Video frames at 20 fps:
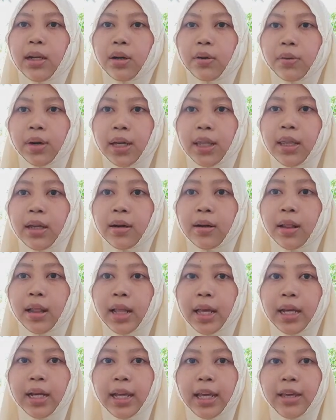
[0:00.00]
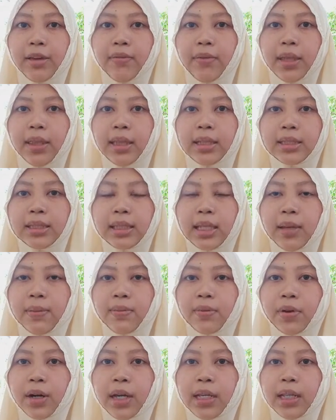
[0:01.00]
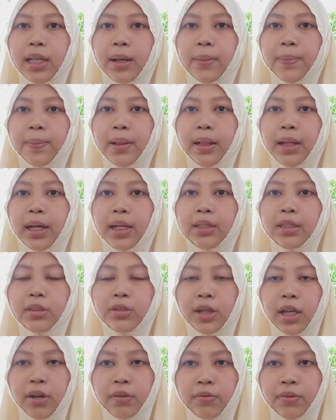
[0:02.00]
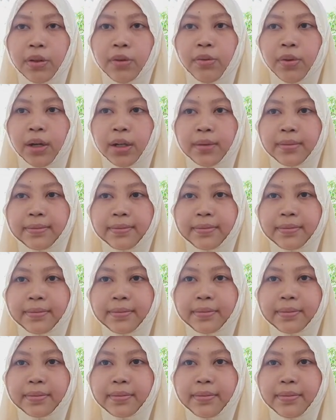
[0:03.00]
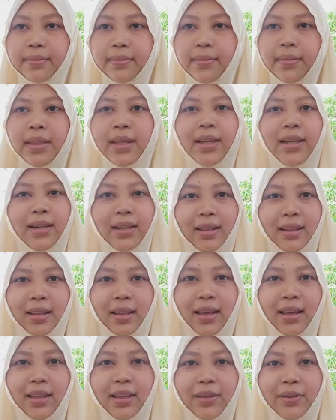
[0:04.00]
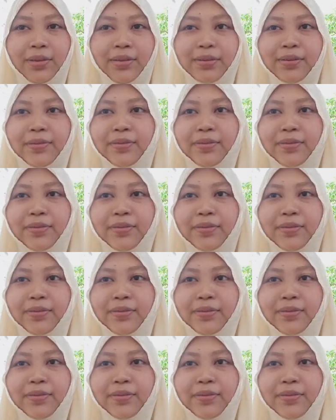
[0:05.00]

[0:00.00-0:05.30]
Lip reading: rather than having the same rate applied to everyone. Thank you.